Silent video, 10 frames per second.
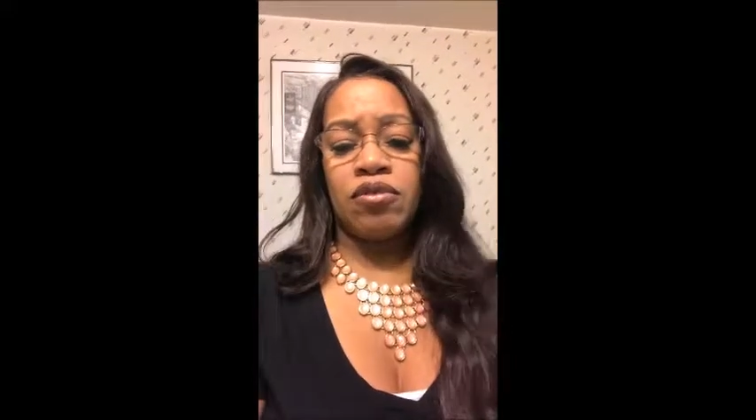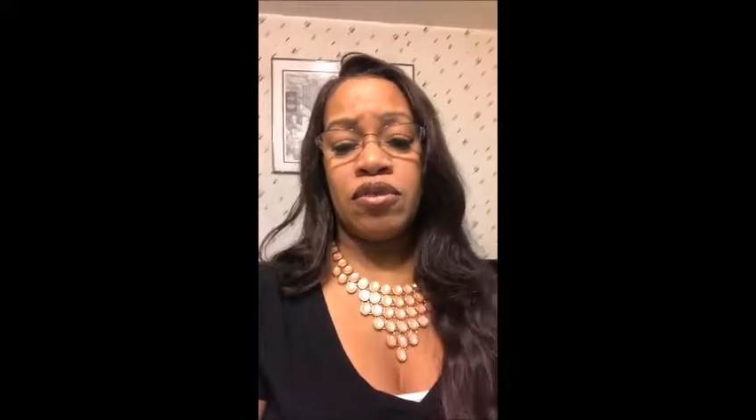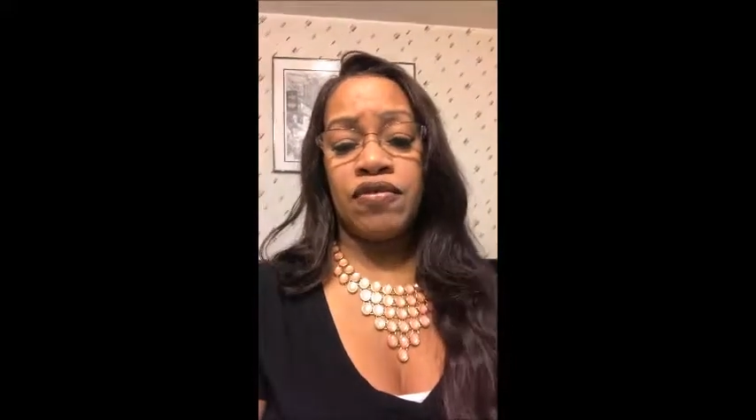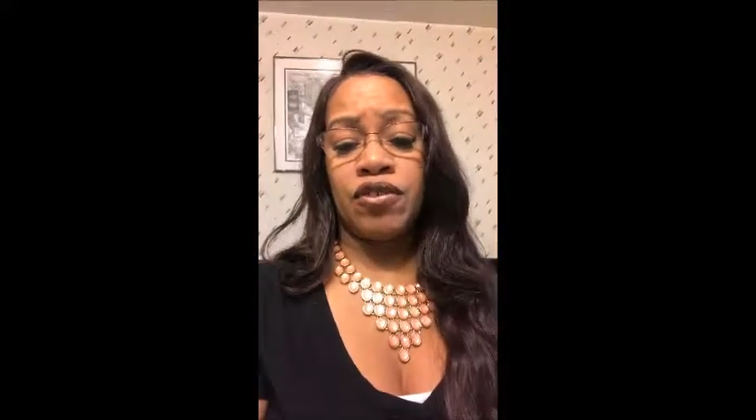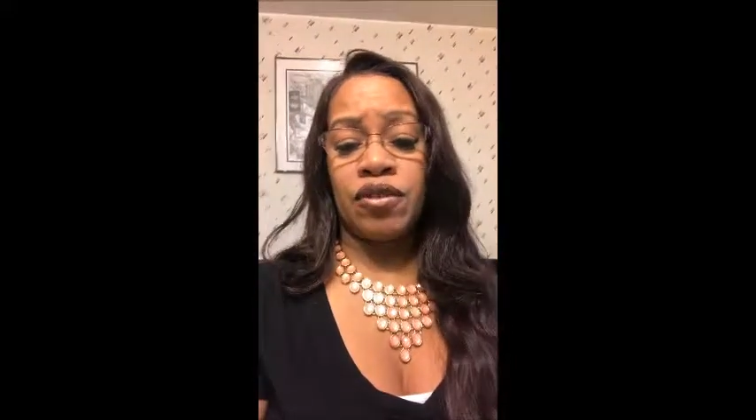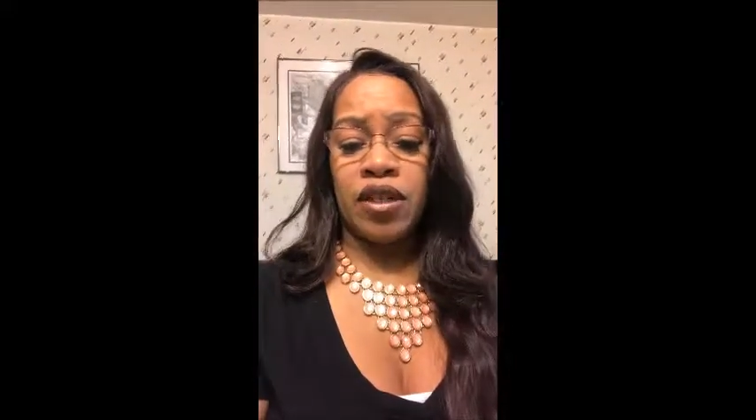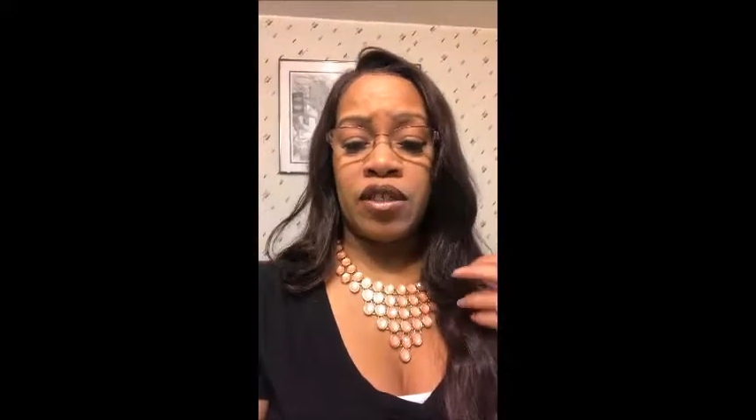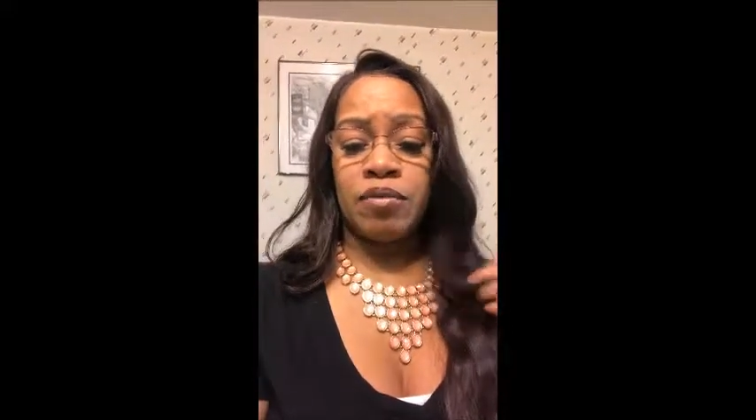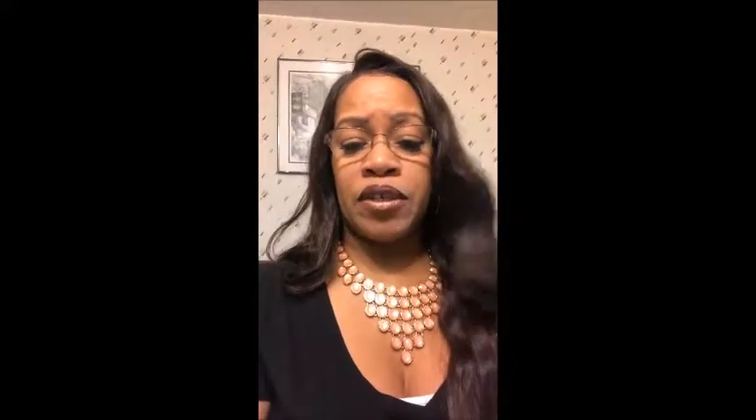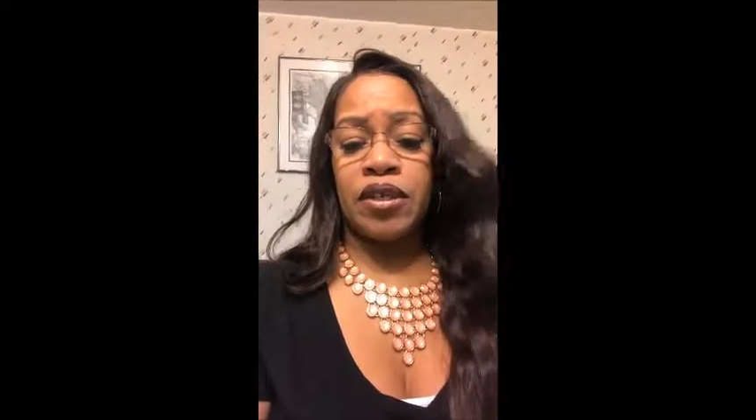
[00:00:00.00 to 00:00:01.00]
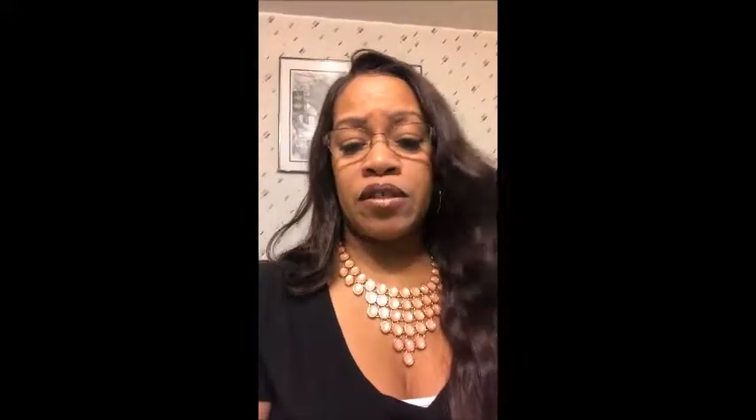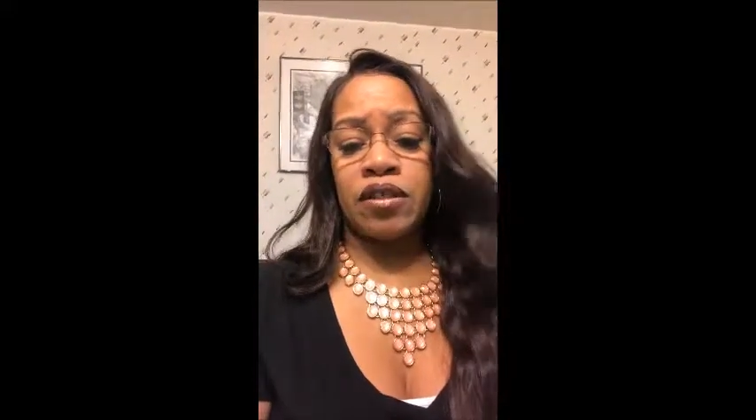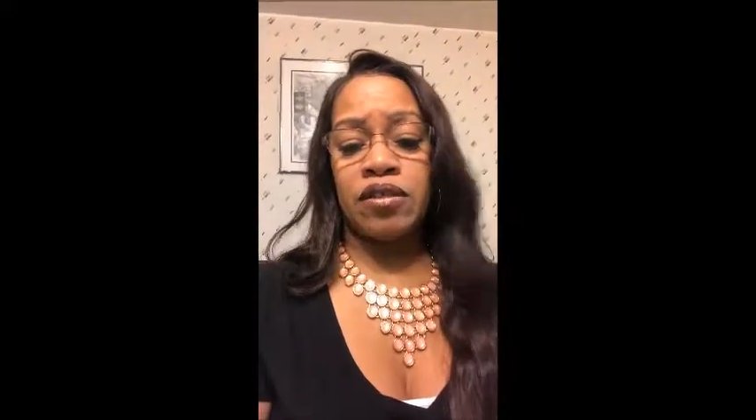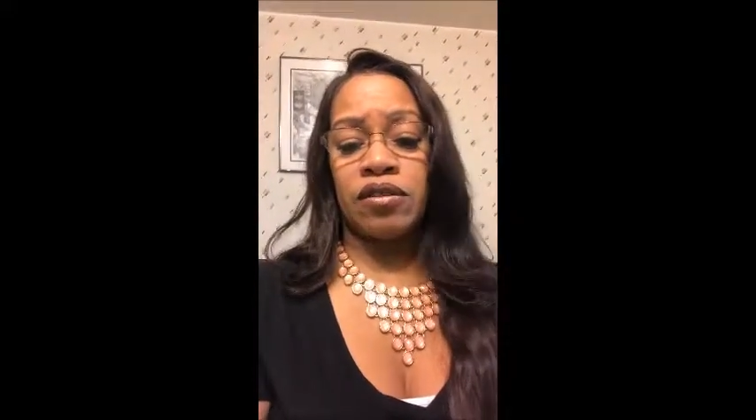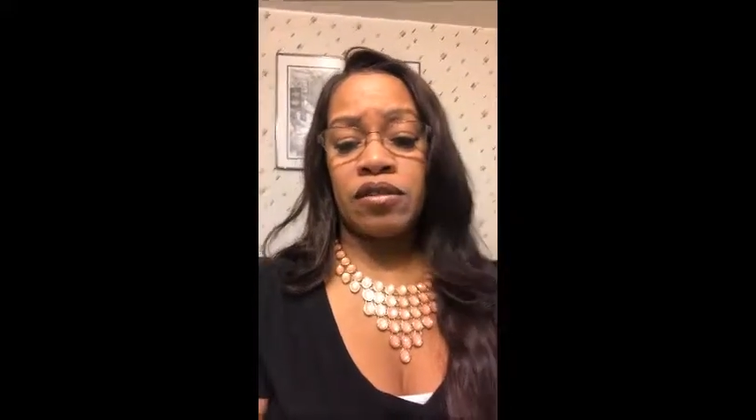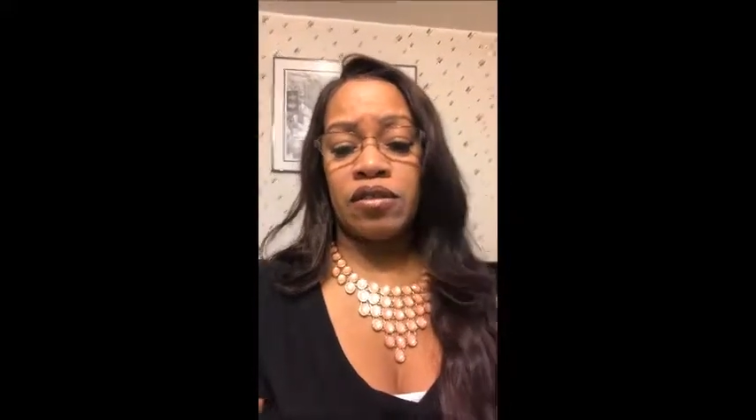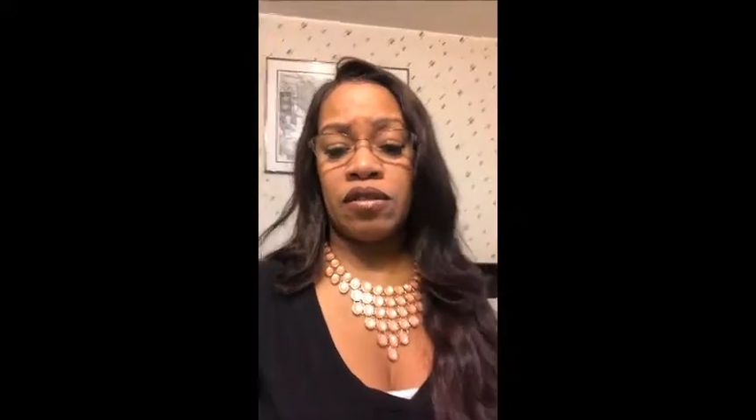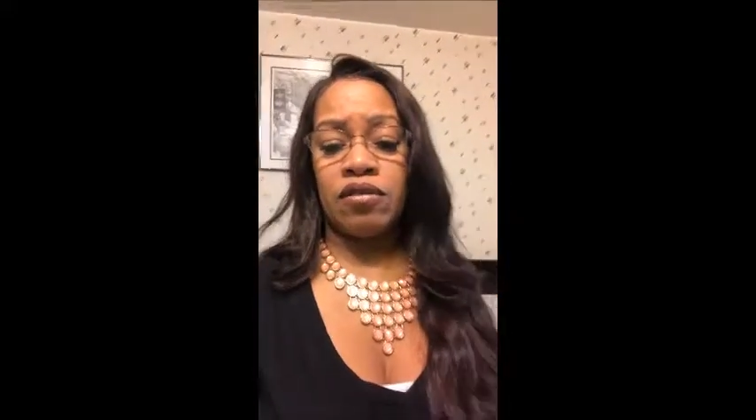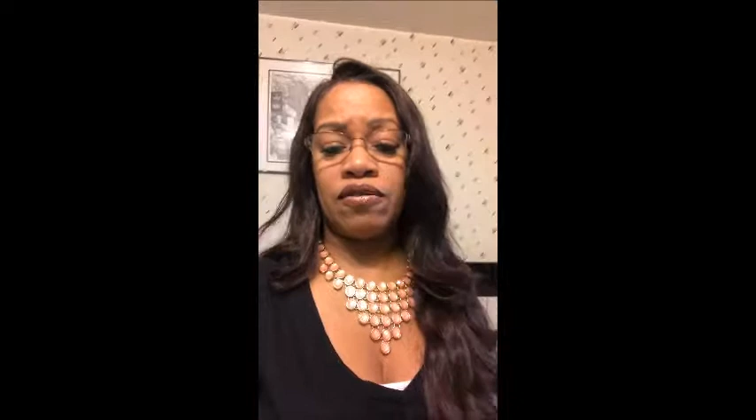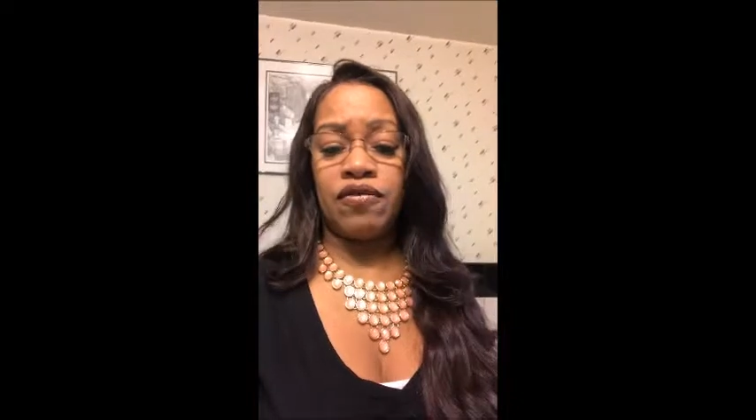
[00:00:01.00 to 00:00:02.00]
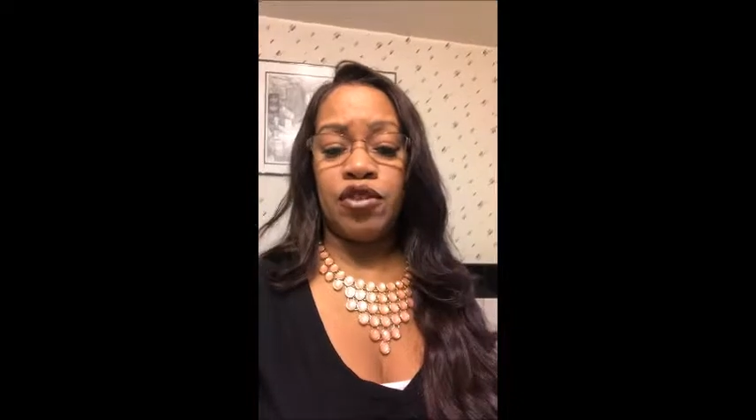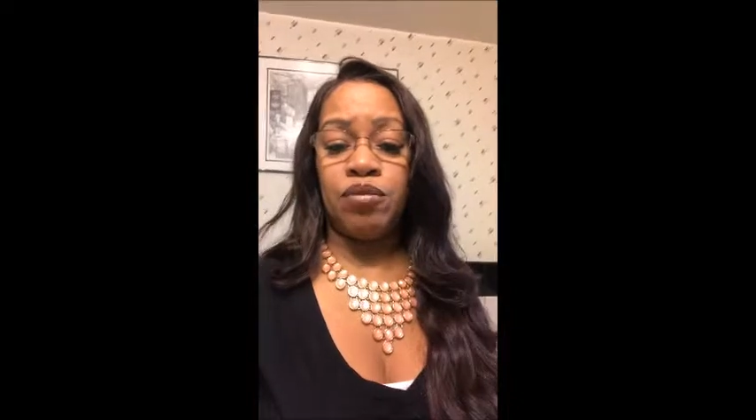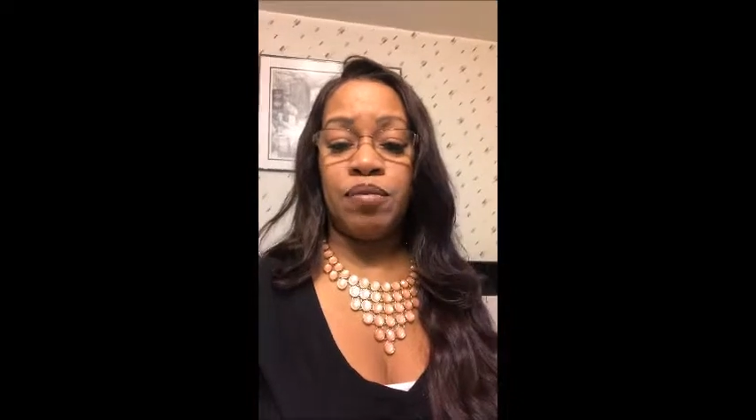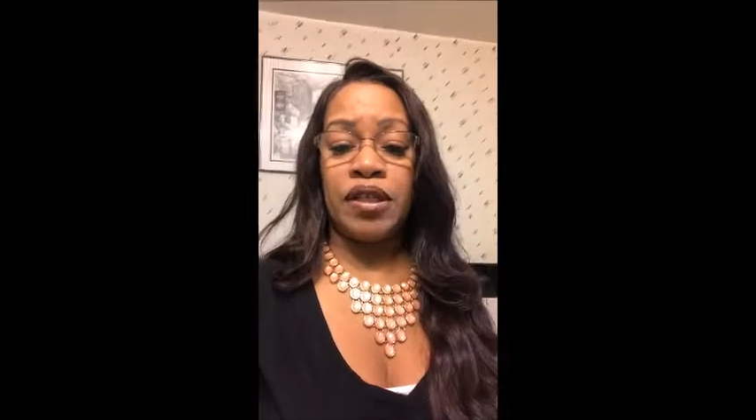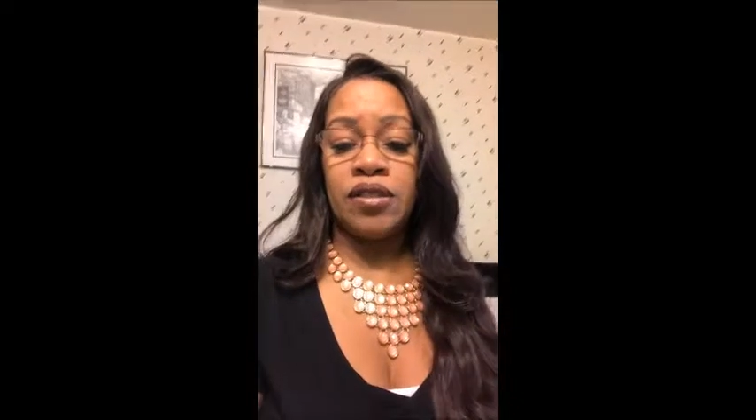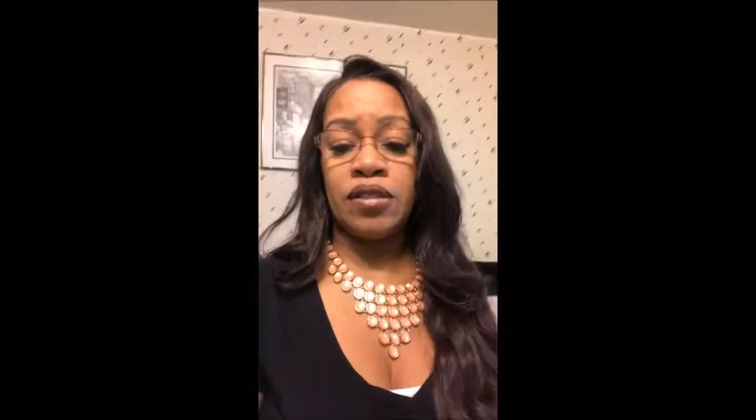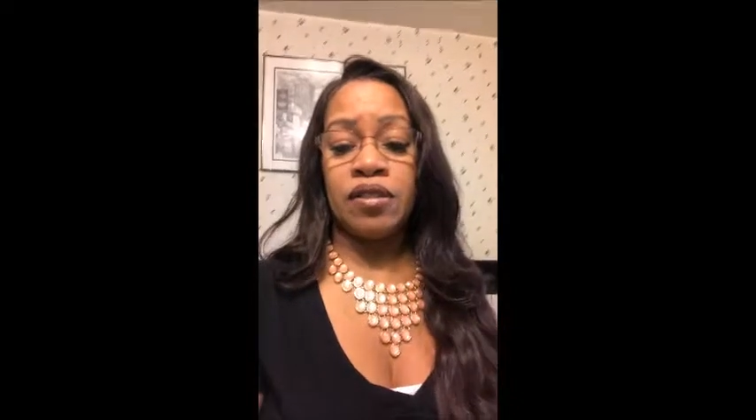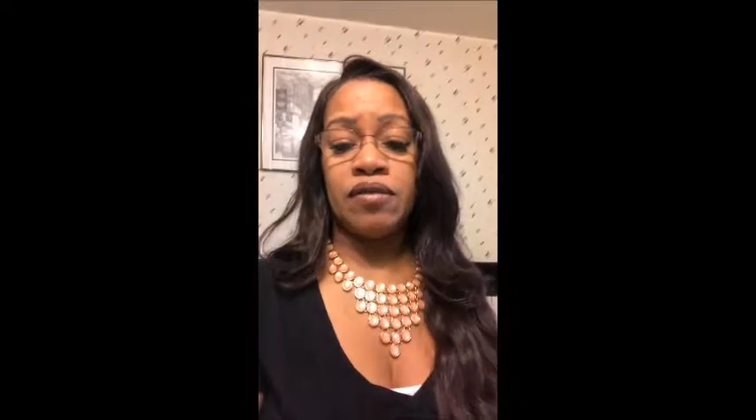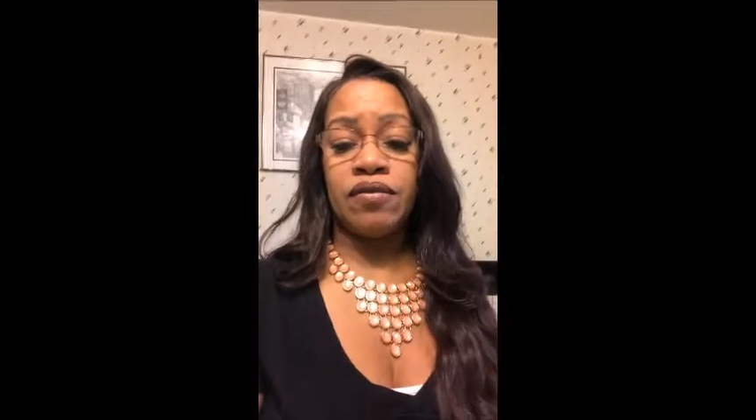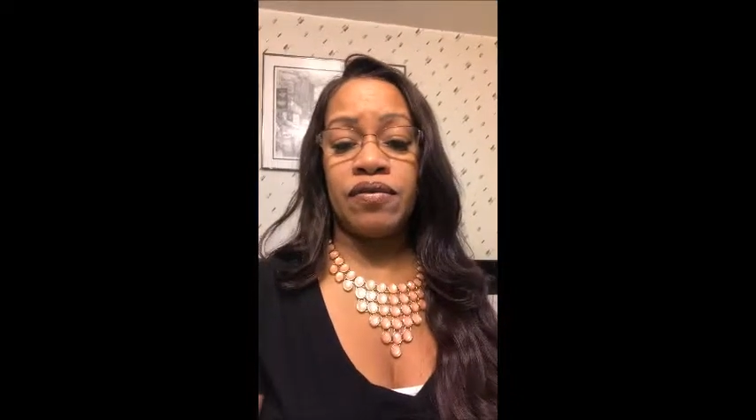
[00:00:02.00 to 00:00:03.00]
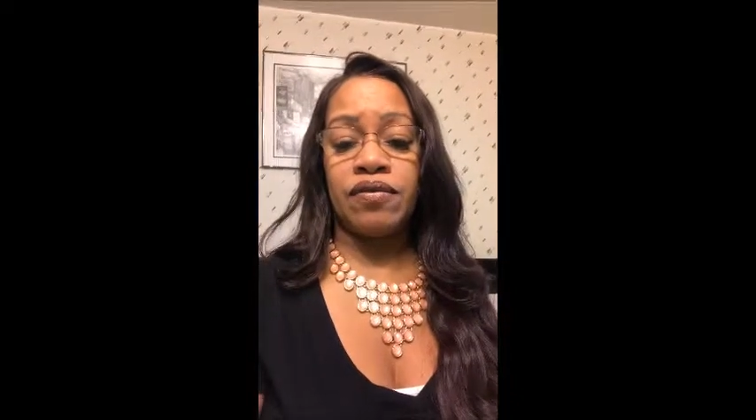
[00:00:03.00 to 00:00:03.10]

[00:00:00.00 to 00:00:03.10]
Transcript: to a few things because there's a few pieces of